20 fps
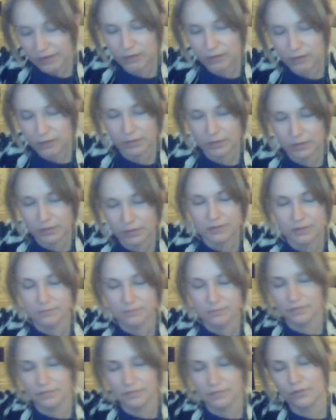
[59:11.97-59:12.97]
wisdom
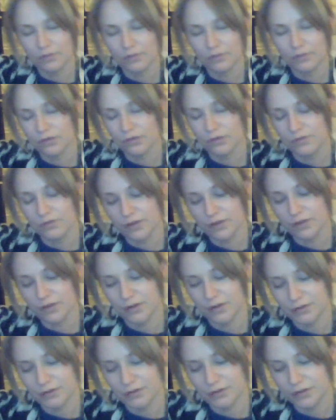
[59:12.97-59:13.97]
of the
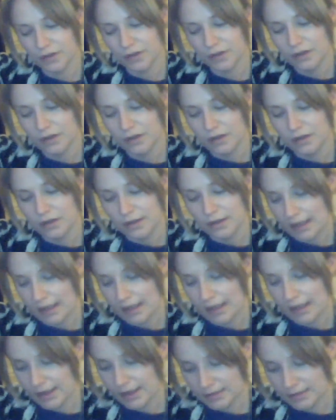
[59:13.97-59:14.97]
universe
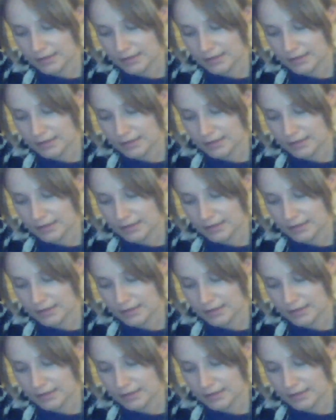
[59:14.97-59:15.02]
and